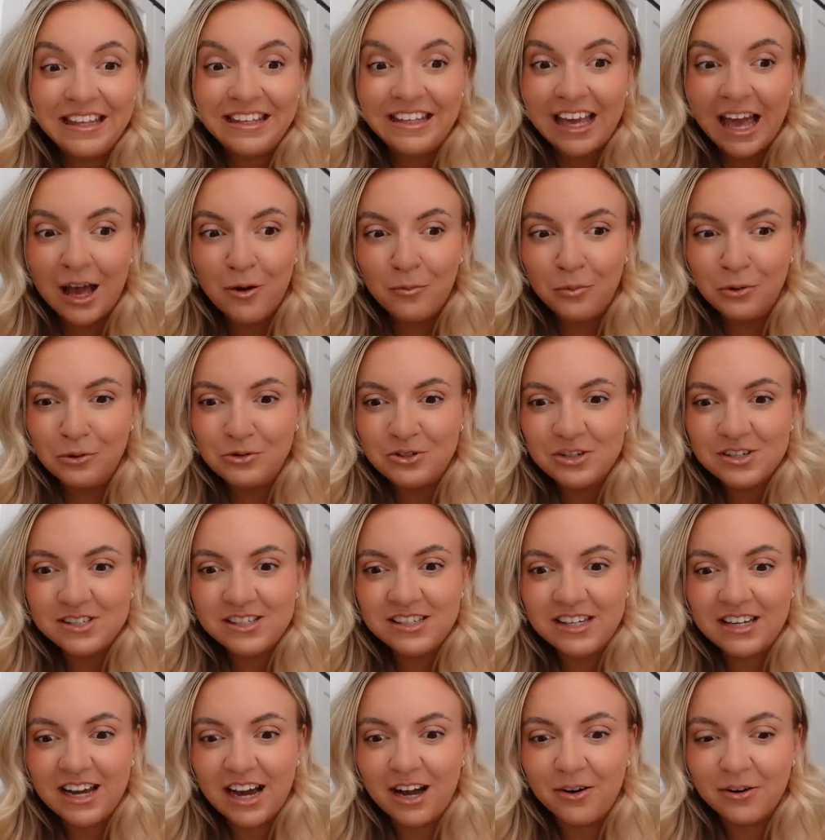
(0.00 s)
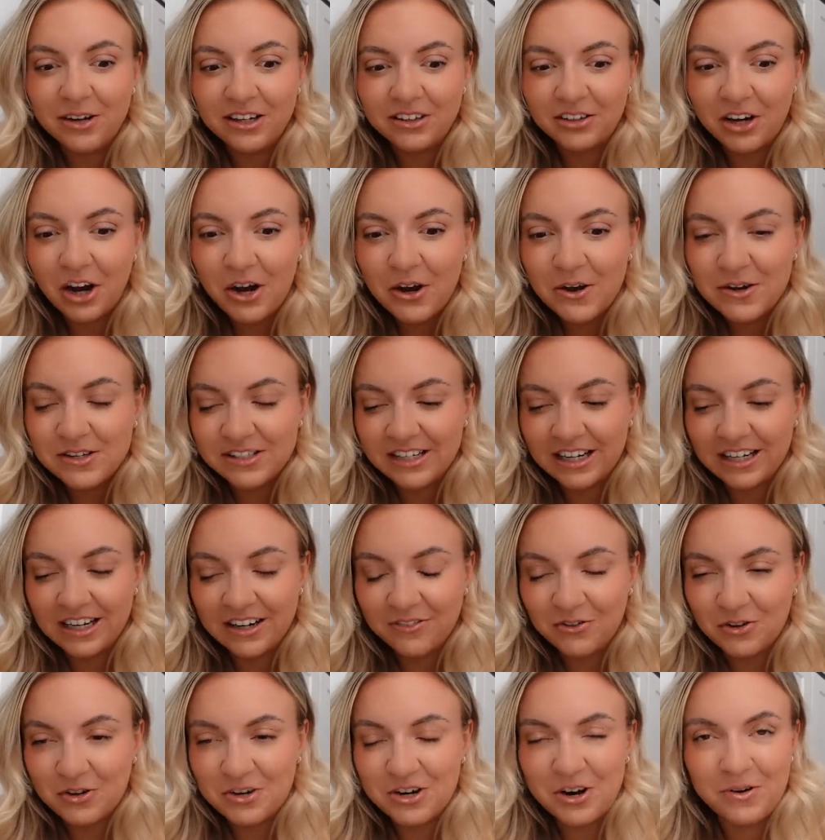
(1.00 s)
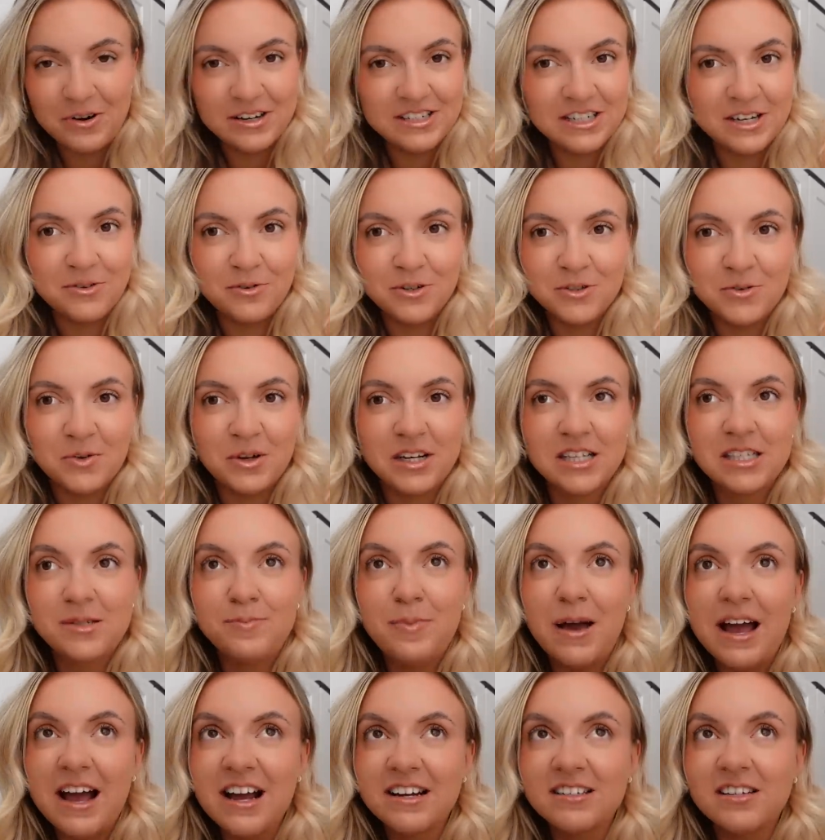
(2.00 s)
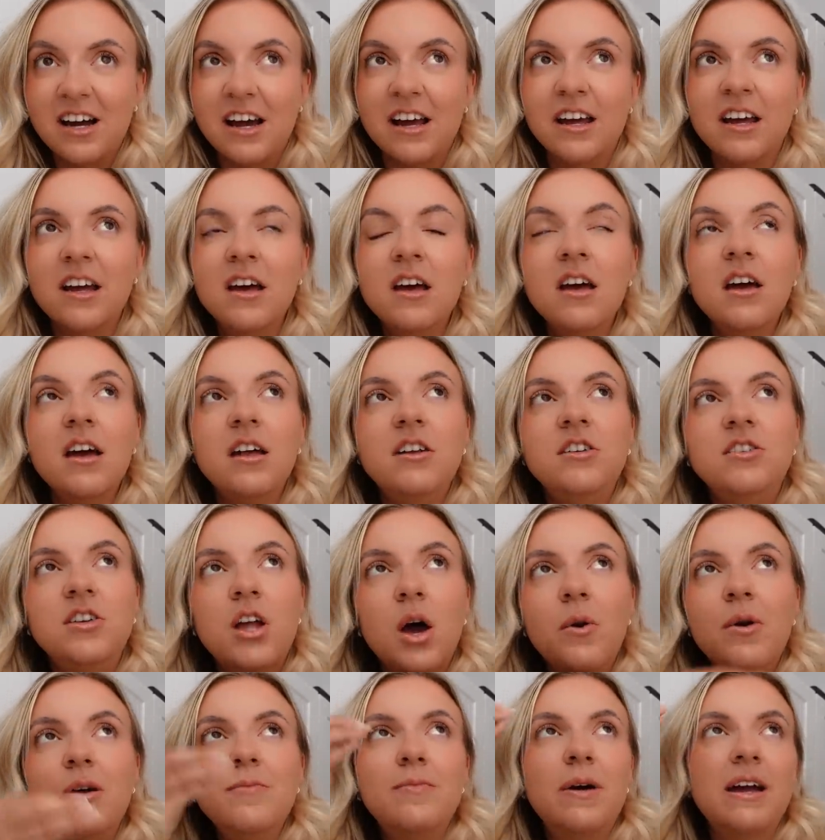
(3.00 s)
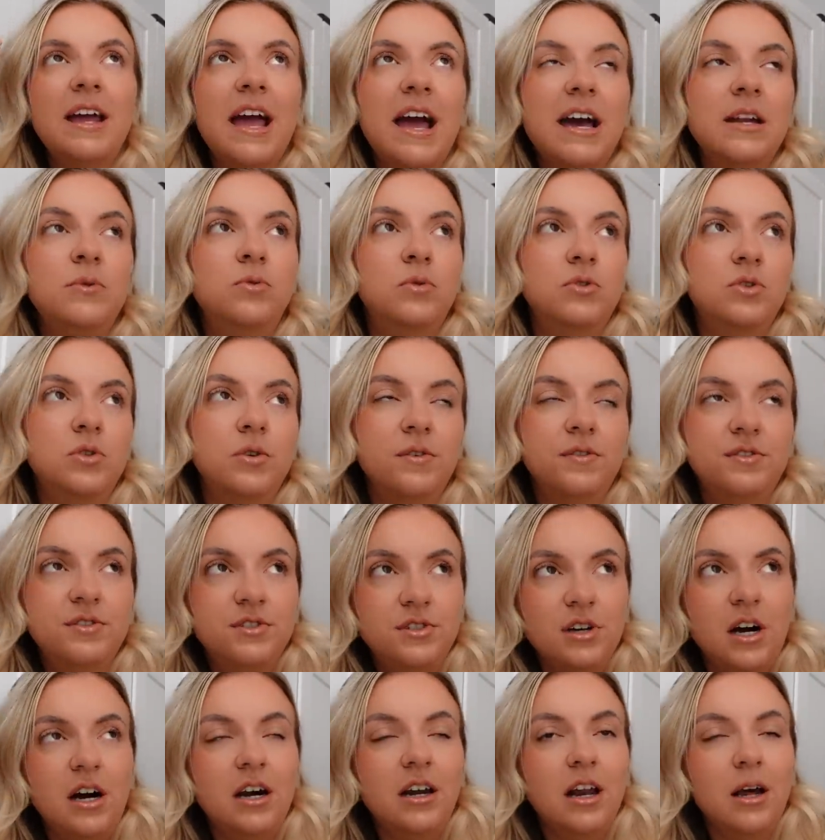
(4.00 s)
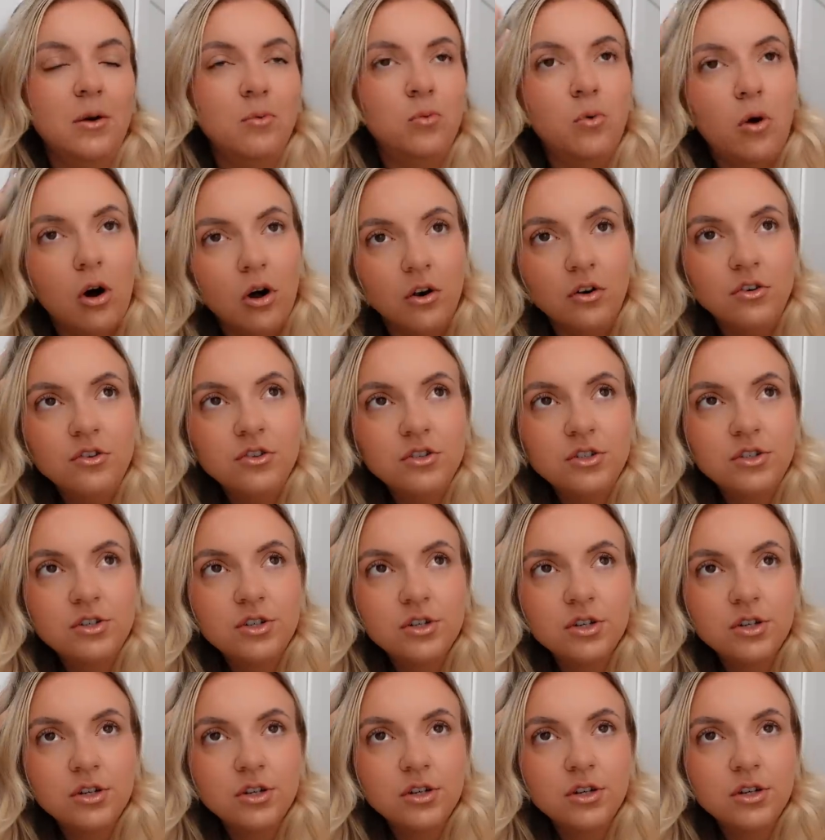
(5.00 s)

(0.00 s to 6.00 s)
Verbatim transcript: Yeah, we'll just see how it goes. Like I've got no idea what to expect. I know in my head what sort of style I want.